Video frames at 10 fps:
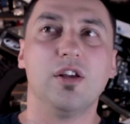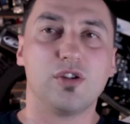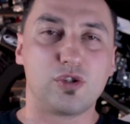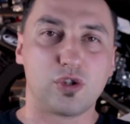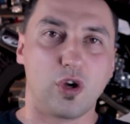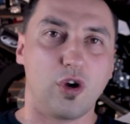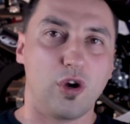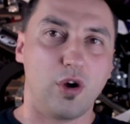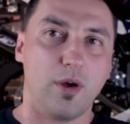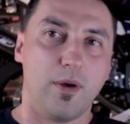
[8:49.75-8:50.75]

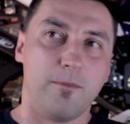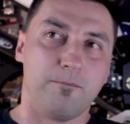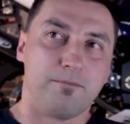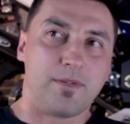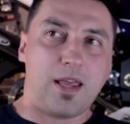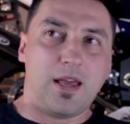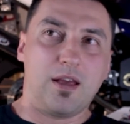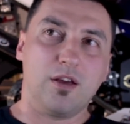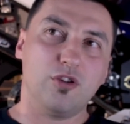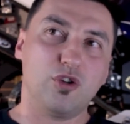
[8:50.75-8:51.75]
So
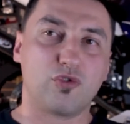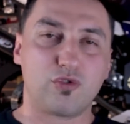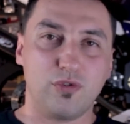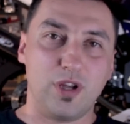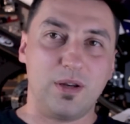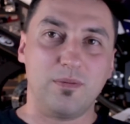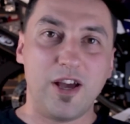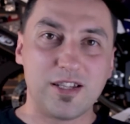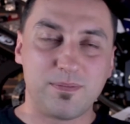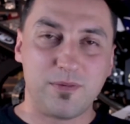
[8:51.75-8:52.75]
your
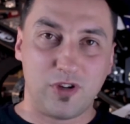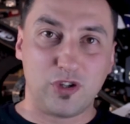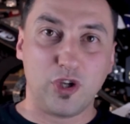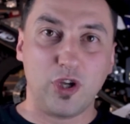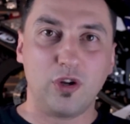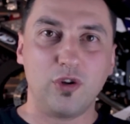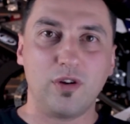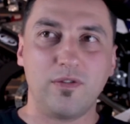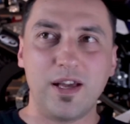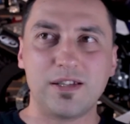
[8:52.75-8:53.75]
return on your
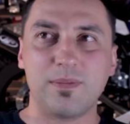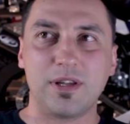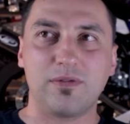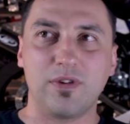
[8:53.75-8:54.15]
investment,